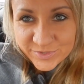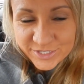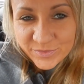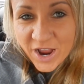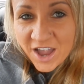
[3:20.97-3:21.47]

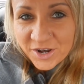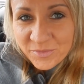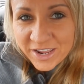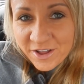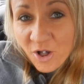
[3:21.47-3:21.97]
So we're on our
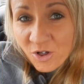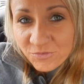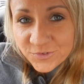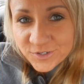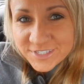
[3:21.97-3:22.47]
way to Whole
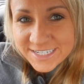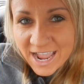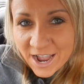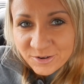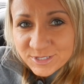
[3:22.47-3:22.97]
Foods
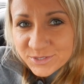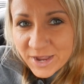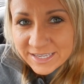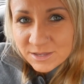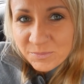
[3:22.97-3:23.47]
now so
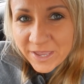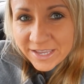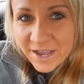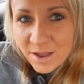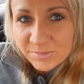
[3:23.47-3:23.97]
I can
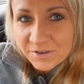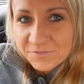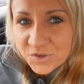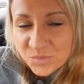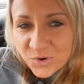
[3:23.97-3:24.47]
pick up a
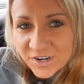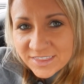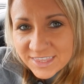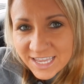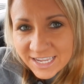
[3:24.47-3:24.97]
few more
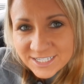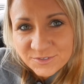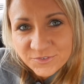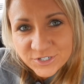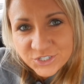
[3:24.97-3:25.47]

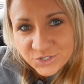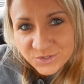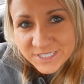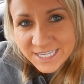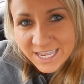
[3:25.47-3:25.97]
things for
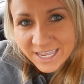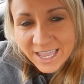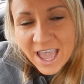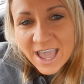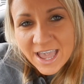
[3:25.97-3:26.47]

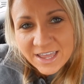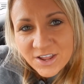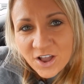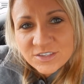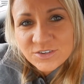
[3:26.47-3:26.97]
juicing and
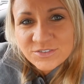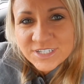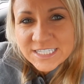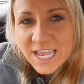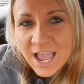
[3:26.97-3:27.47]
also
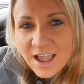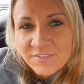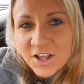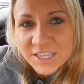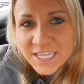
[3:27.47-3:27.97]
just to
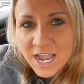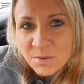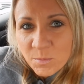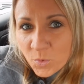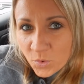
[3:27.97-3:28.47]
have a
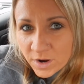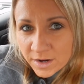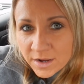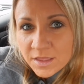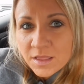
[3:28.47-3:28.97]
lot
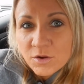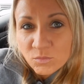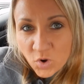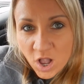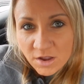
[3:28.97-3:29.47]
more
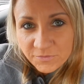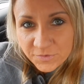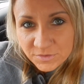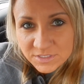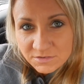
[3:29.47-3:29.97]
raw
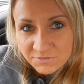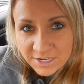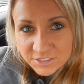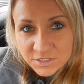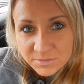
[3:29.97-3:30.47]
fruits and
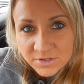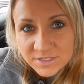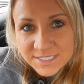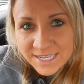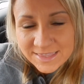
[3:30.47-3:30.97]

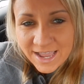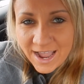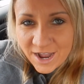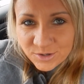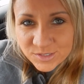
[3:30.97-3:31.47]
vegetables in the
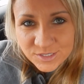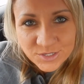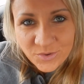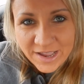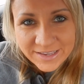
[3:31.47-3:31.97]
house
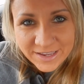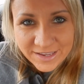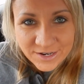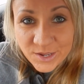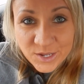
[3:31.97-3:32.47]
so I
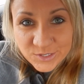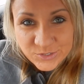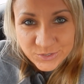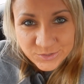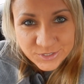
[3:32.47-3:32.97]
can
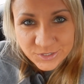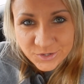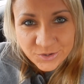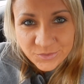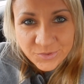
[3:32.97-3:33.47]
choose to
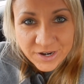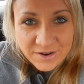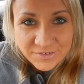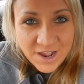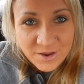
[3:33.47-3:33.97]
do
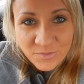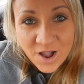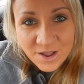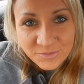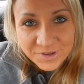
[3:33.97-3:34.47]
whatever I
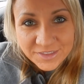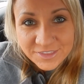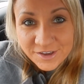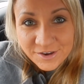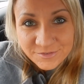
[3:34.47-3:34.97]
want with
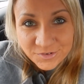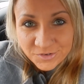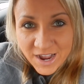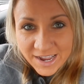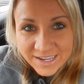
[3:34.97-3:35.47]
a
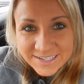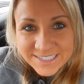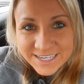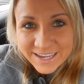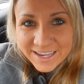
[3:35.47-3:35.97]

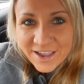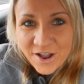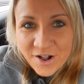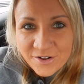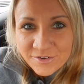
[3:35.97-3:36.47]
variety
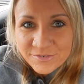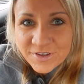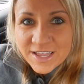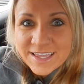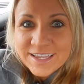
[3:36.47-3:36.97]
of
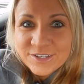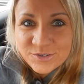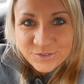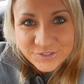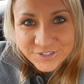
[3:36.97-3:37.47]

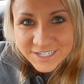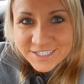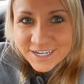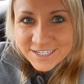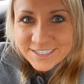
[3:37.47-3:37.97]

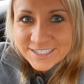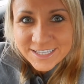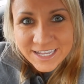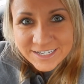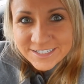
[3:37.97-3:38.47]
nutritious,
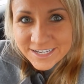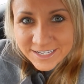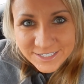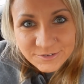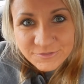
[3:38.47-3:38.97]

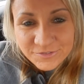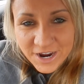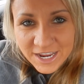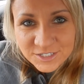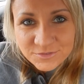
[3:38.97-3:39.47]
delicious,
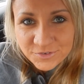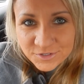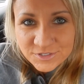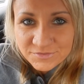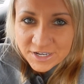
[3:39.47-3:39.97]
fresh
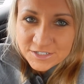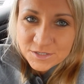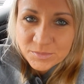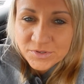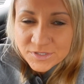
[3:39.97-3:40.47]
fruits and
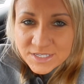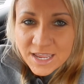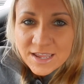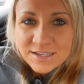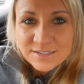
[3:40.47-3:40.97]
vegetables.
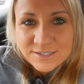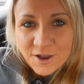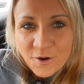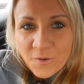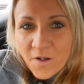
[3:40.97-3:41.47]

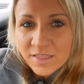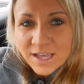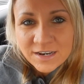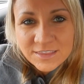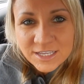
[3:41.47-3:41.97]
So a
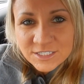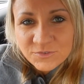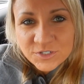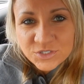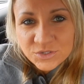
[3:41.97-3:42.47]
lot of things
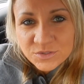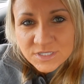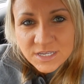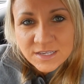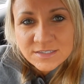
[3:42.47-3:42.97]
for
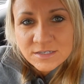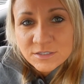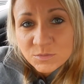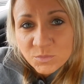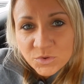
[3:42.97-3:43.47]
juices
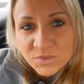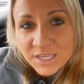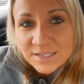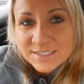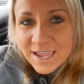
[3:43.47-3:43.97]
and
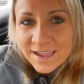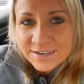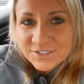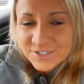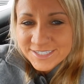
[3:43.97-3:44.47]
smoothies
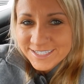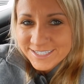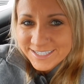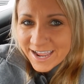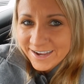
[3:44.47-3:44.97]
and just to
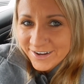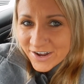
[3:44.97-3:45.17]
snack